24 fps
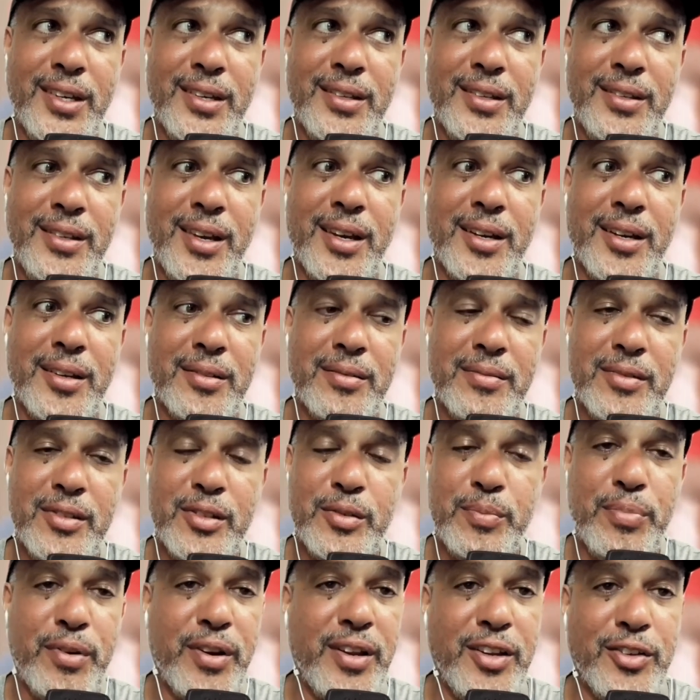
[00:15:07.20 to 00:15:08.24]
yeah, it's
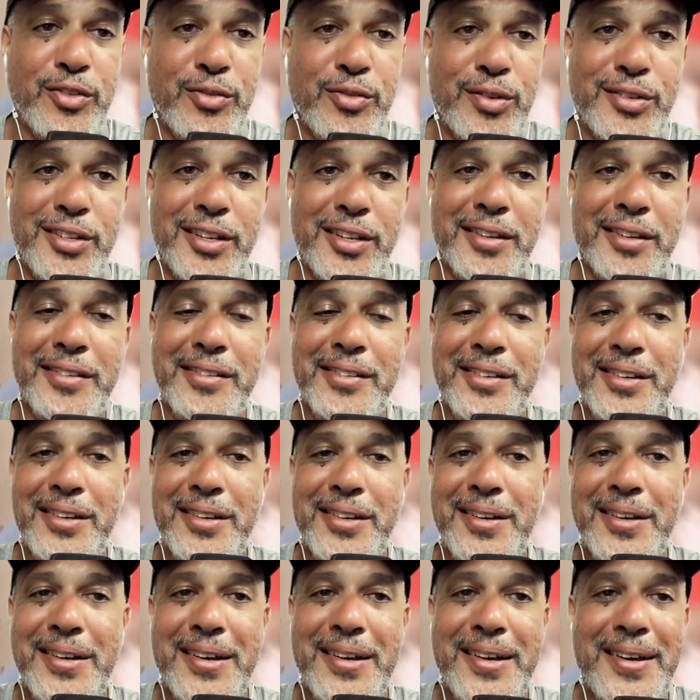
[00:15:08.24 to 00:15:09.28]
pretty interesting.
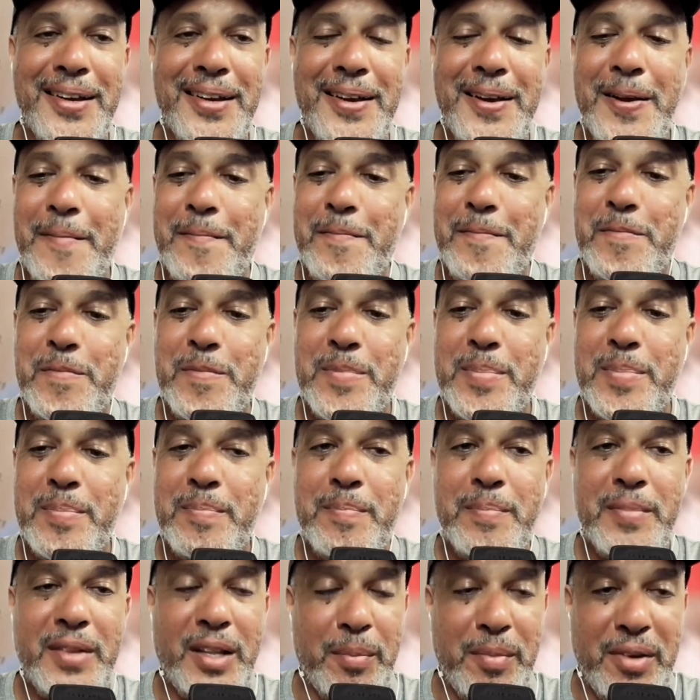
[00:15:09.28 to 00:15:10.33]

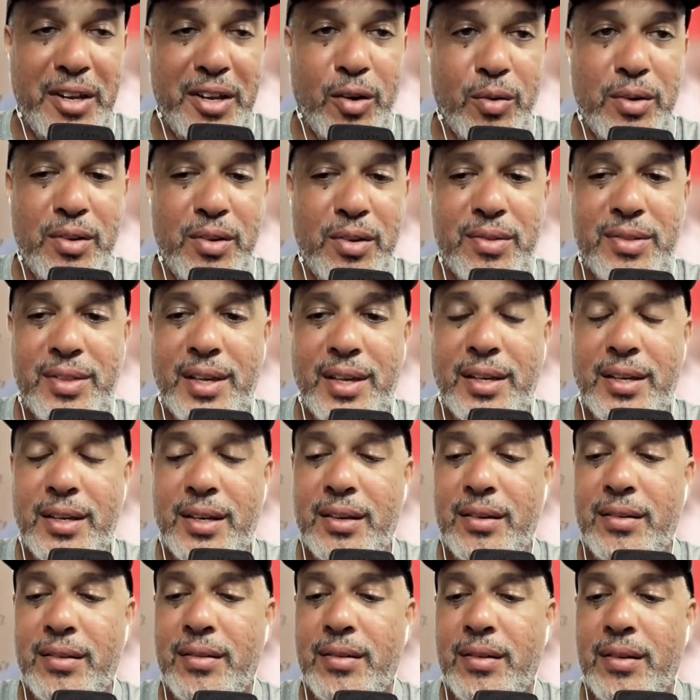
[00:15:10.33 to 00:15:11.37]
Let me know what you think.
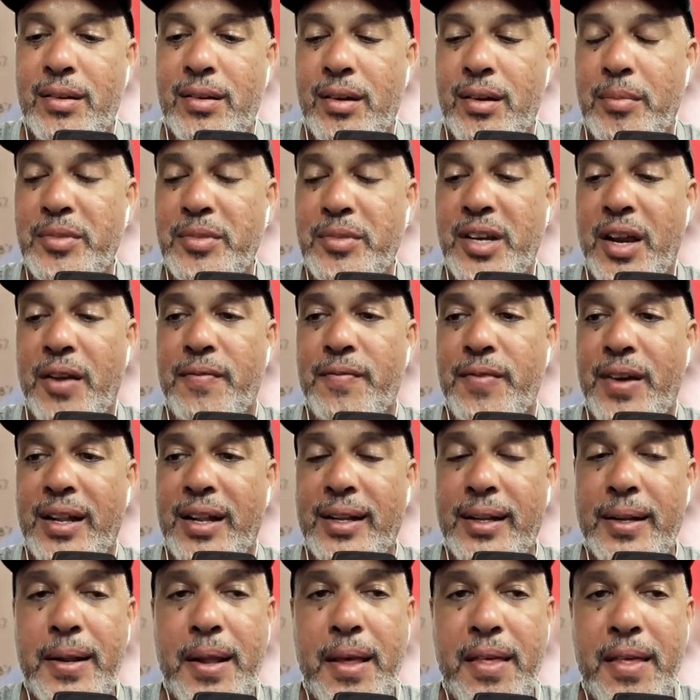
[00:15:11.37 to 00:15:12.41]
I'm Jay
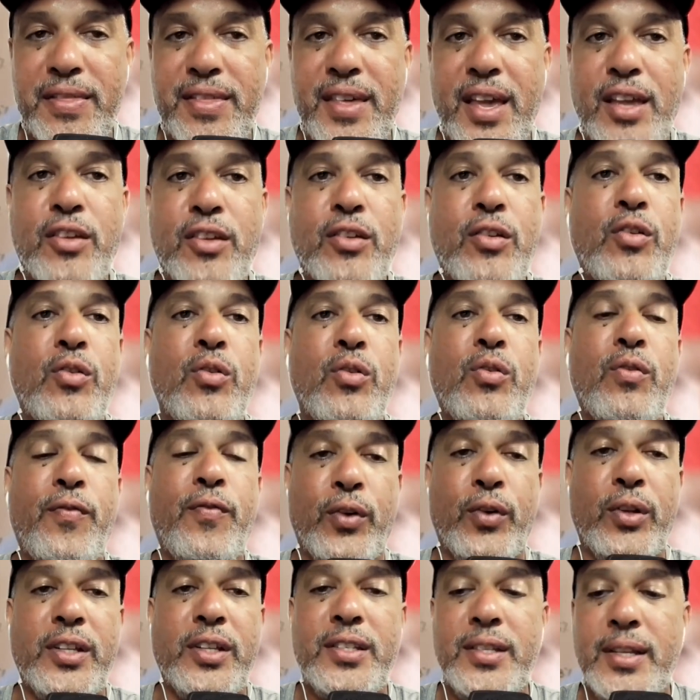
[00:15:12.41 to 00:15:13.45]
Fallon. Thank you
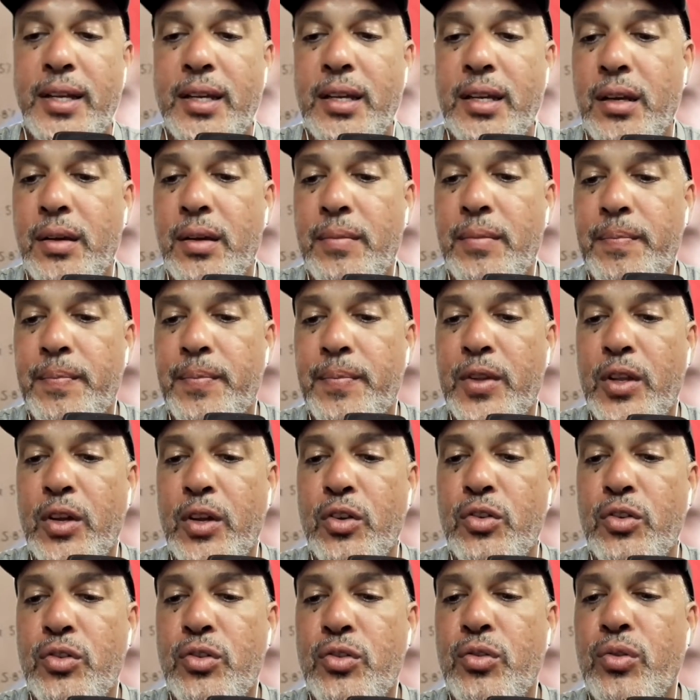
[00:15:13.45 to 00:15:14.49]
for listening
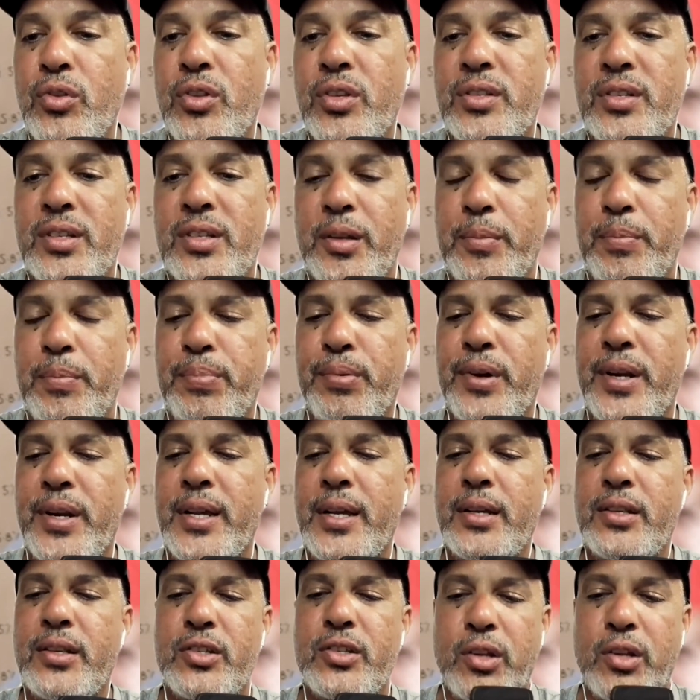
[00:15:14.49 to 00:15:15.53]
to The
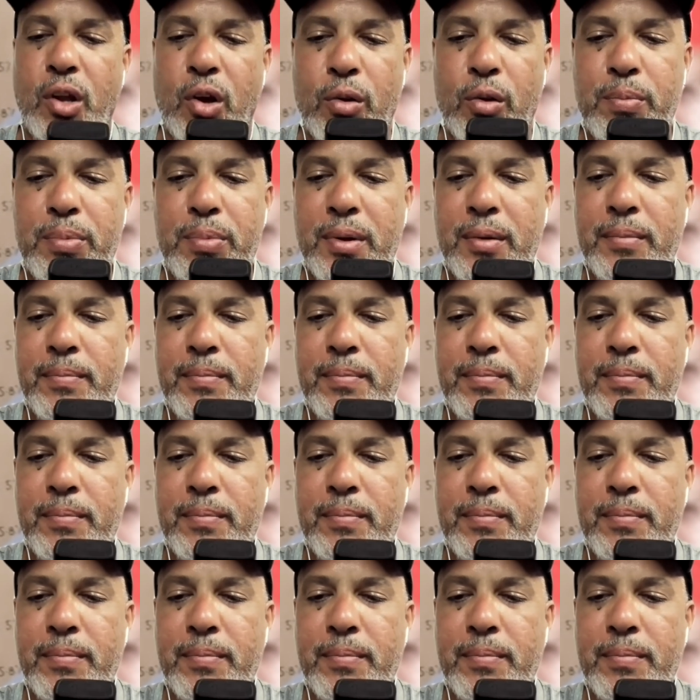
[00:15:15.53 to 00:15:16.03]
Slippery Slope.